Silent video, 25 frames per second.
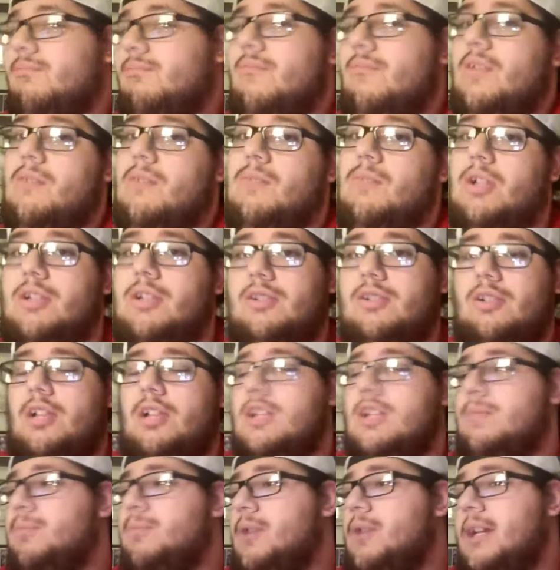But let's
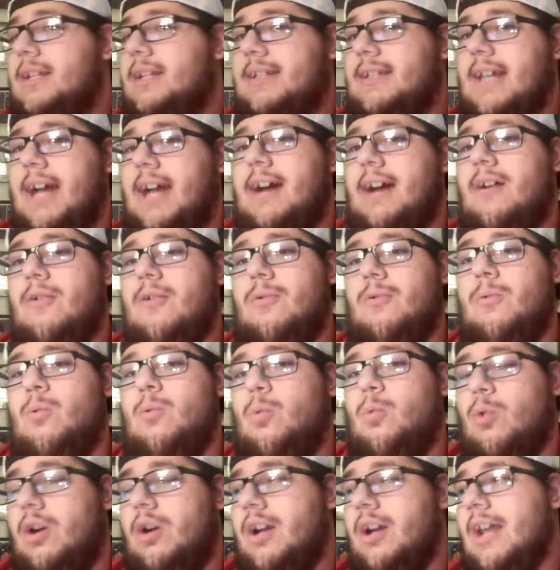break down
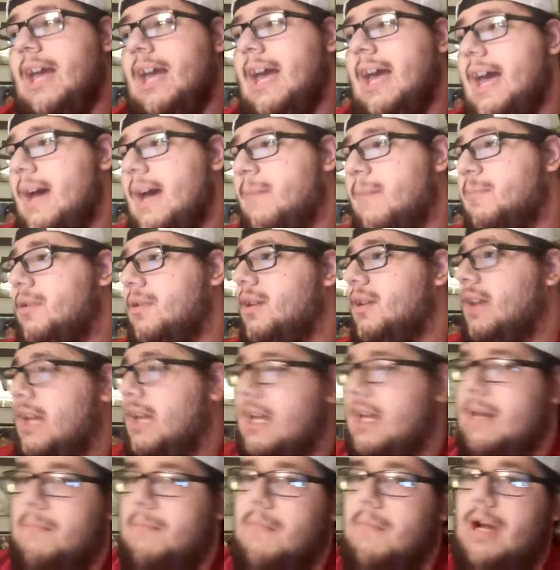what happened
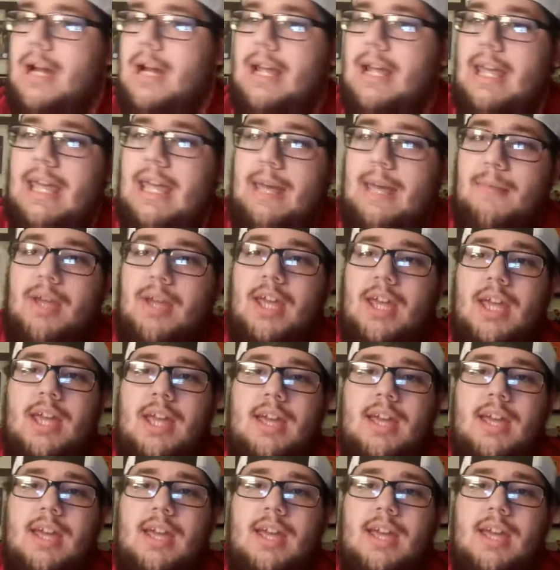in Miami.